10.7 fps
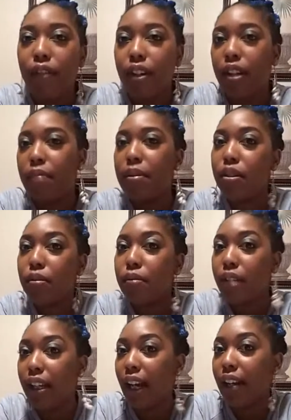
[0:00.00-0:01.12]
for them to do what
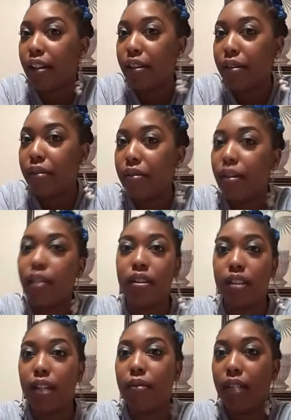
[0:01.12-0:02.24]
they gotta do or
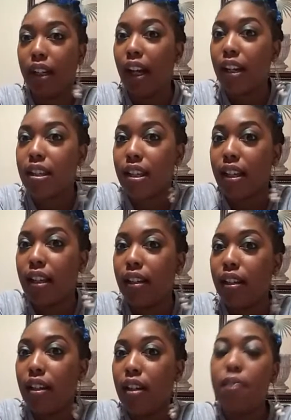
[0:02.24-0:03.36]
say what they gotta say,
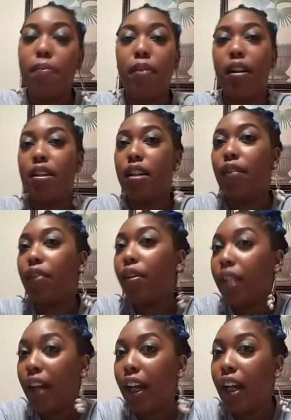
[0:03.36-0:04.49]
but it's never
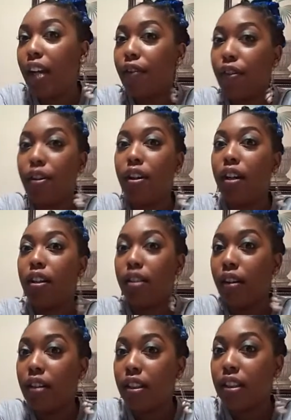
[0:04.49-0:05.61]
okay for a
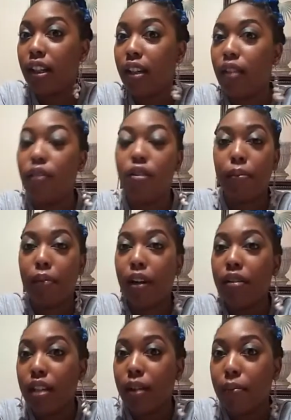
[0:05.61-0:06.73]
darker skin or a brown
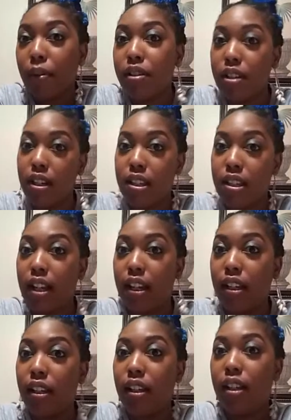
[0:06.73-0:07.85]
skin person to say,
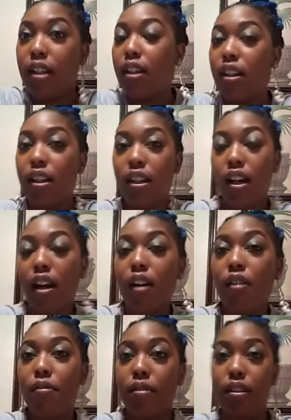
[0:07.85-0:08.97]

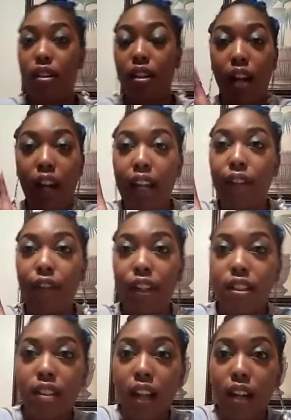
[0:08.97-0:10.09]
"Oh, I ain't finna
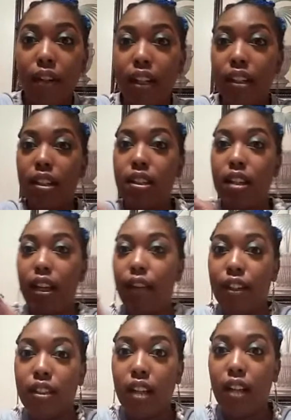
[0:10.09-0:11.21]
tolerate this and I ain't
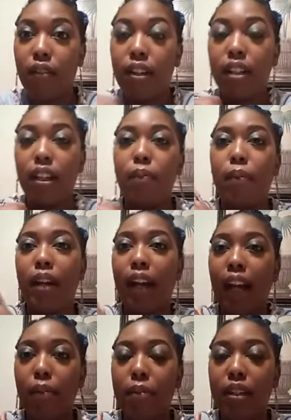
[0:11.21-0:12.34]
finna tolerate that," but I
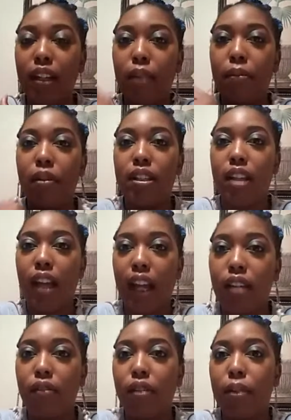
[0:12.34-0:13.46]
gotta be labeled as an
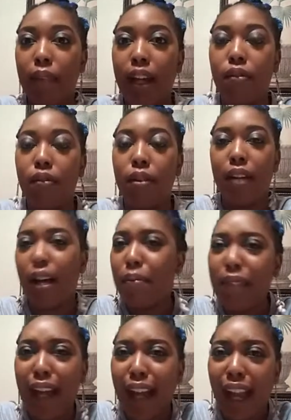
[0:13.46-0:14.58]
angry black woman. I'm
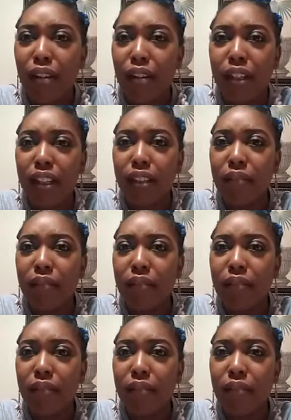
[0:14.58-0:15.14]
not angry.